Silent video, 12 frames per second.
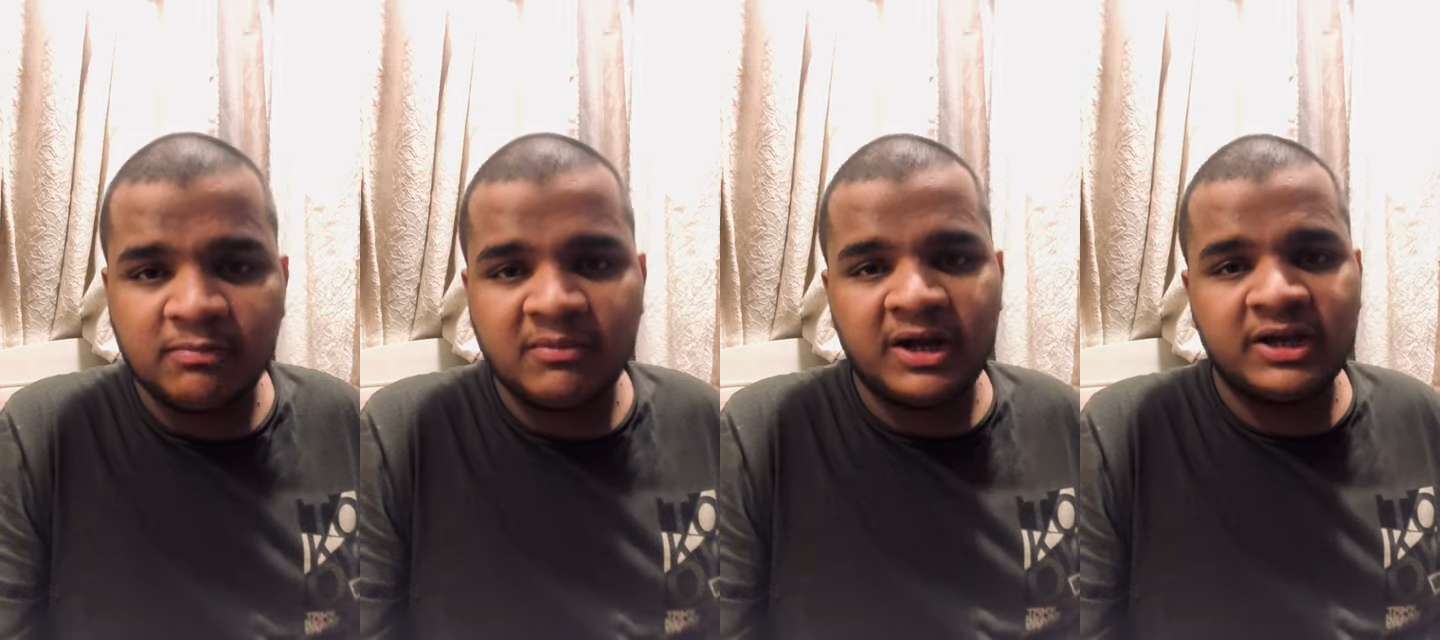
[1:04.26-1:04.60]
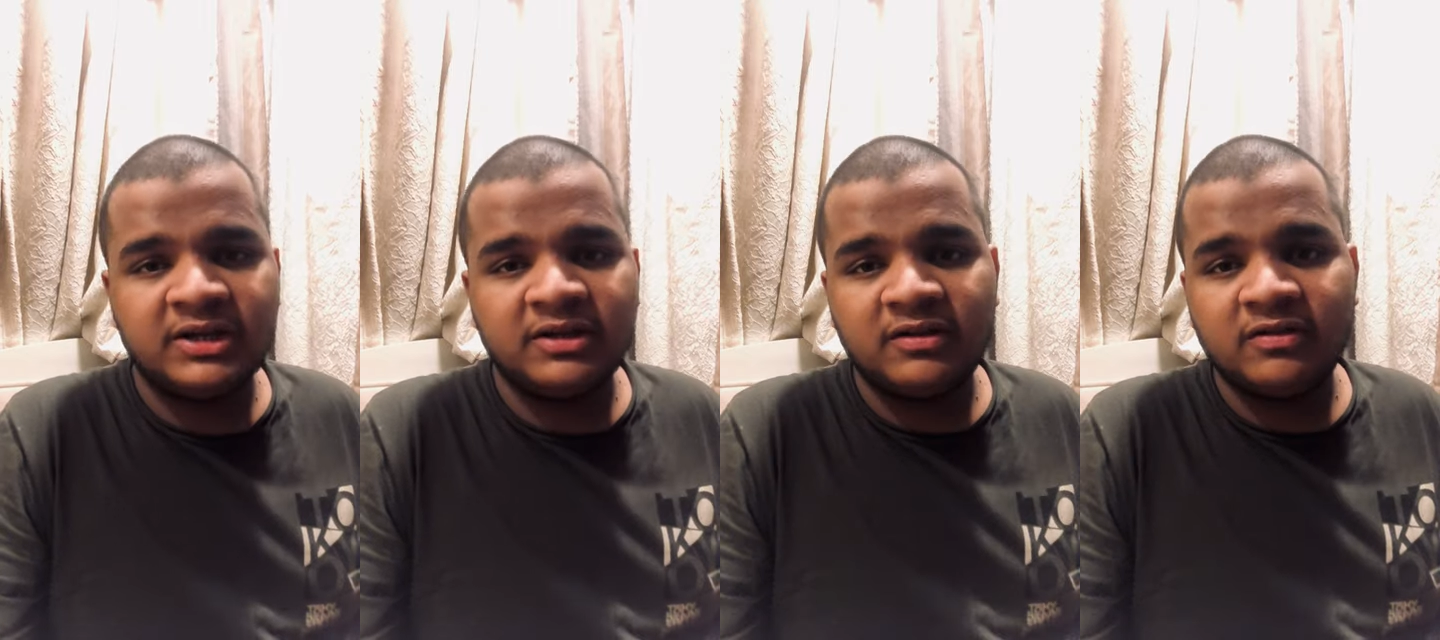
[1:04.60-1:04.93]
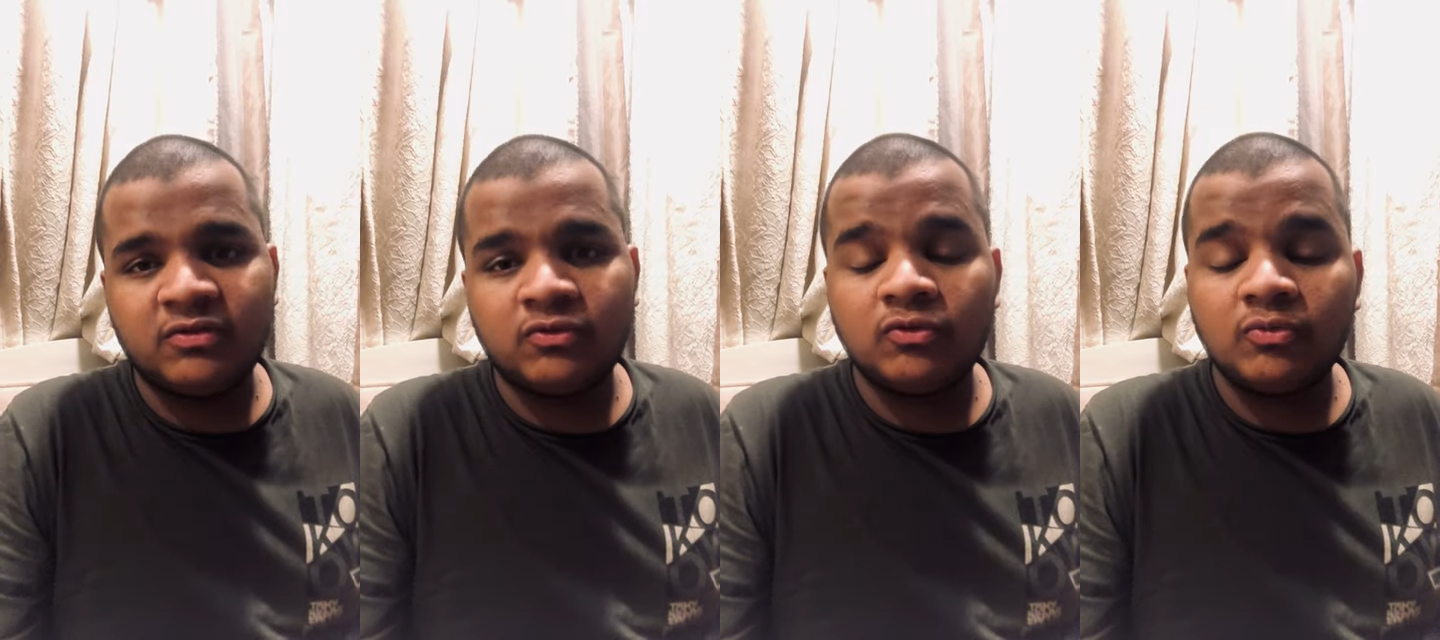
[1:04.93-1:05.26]
matters
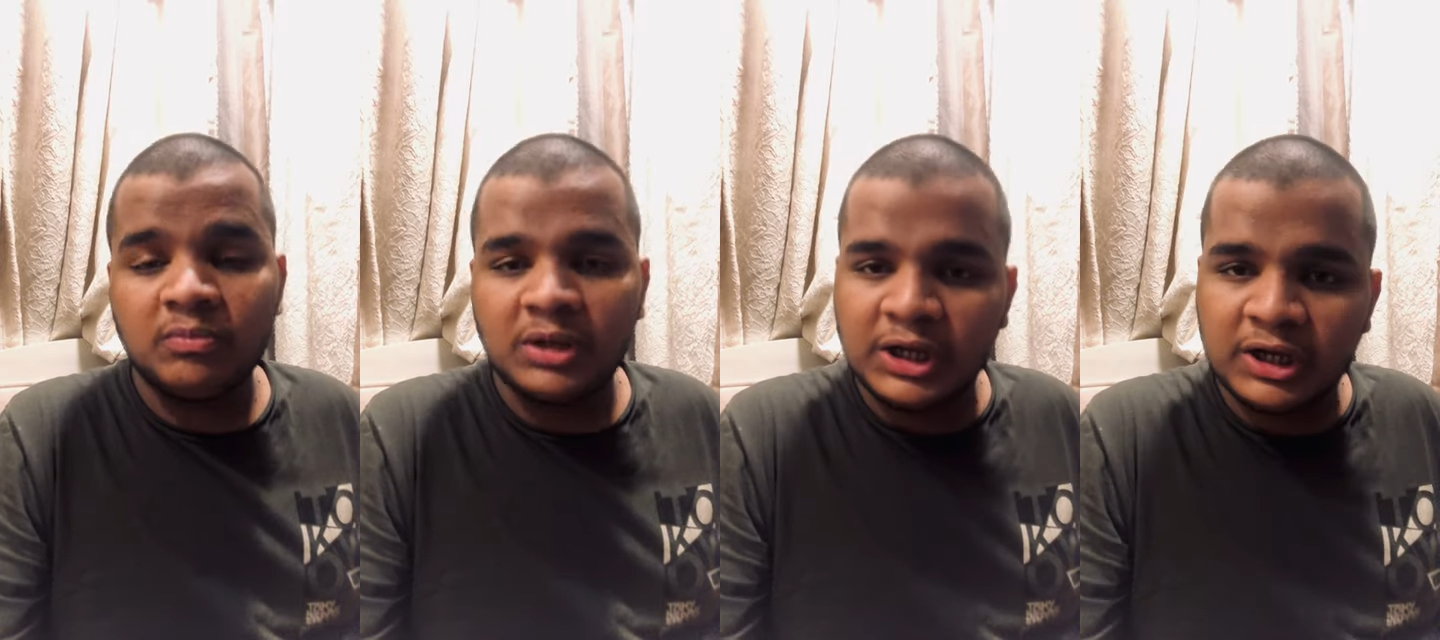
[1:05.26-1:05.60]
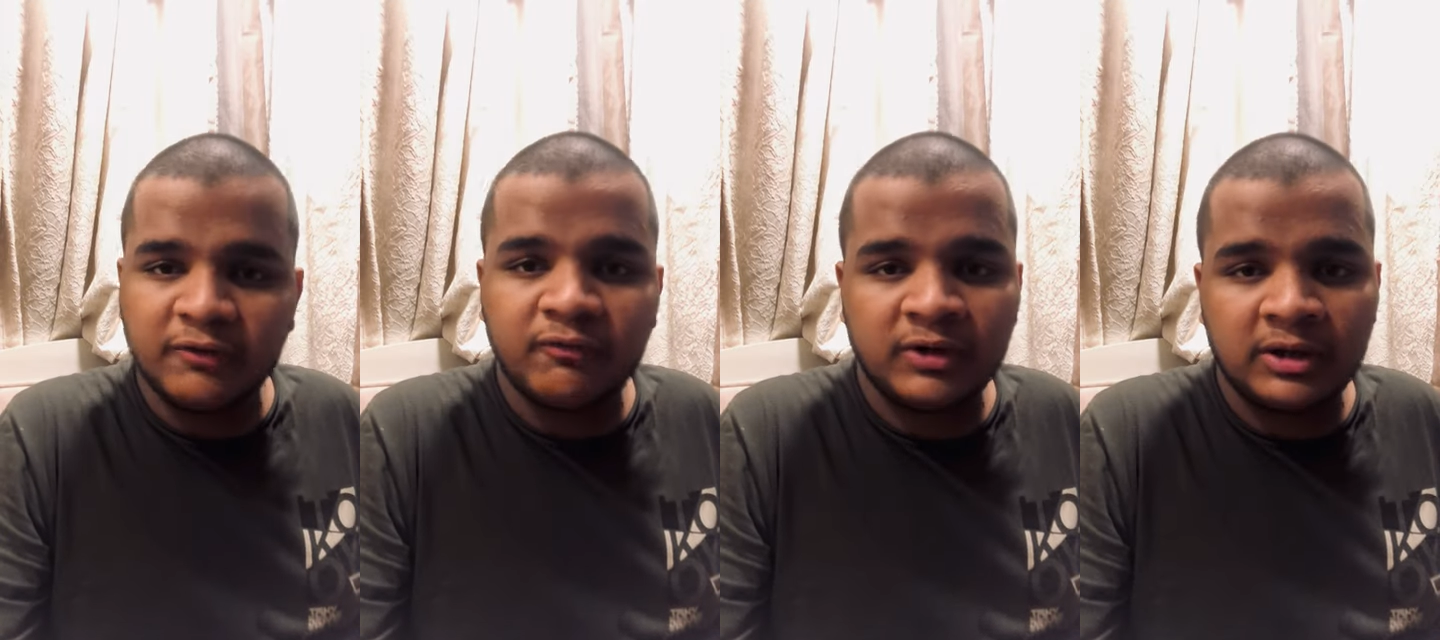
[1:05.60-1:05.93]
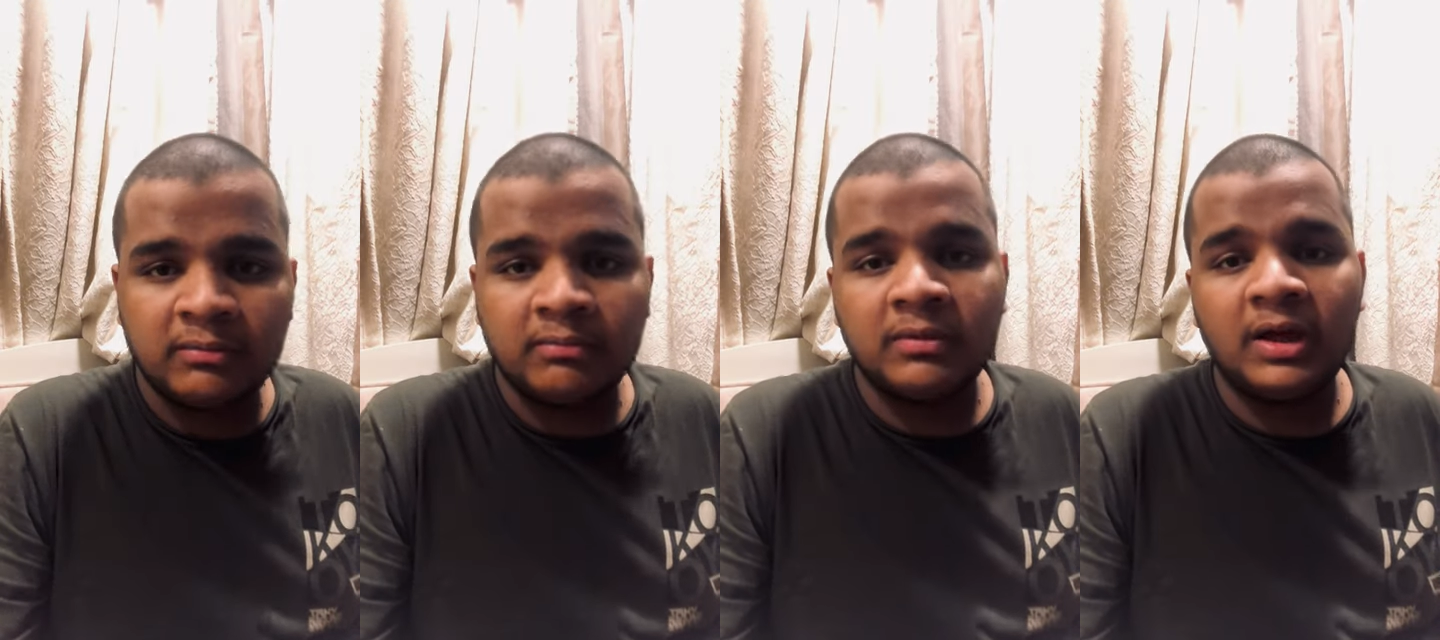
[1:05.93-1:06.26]
to make a
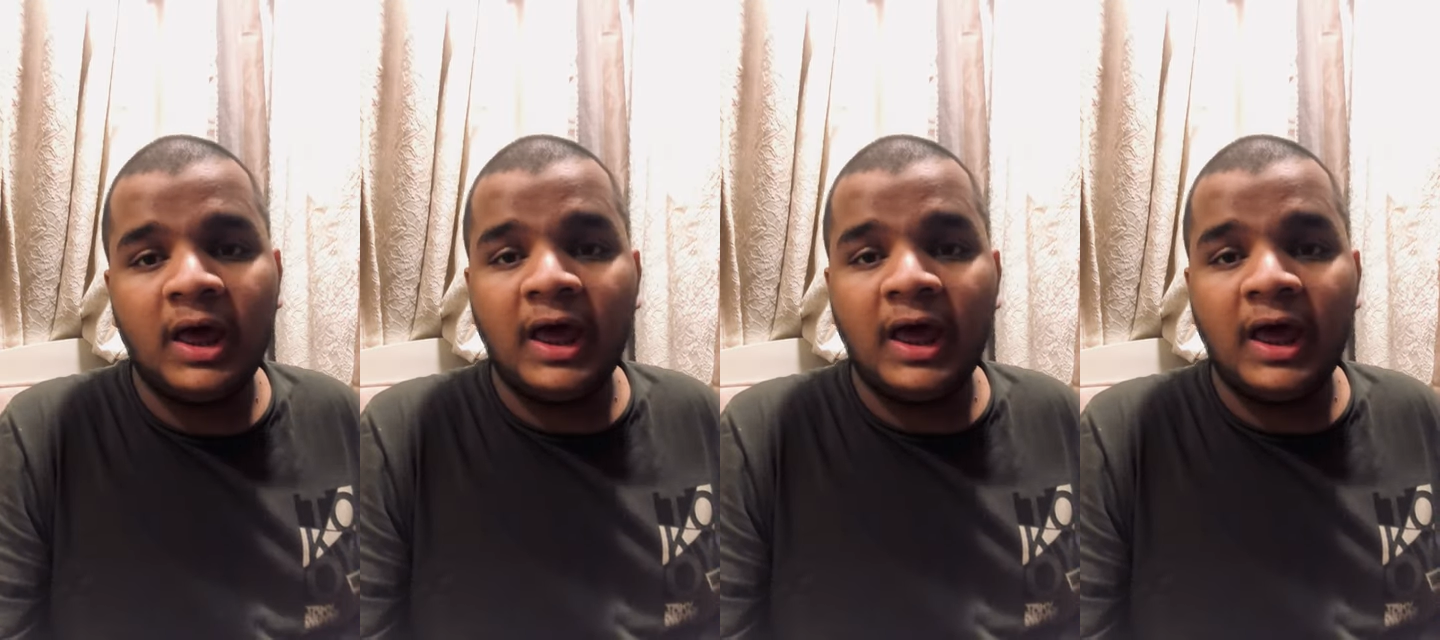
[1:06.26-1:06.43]
film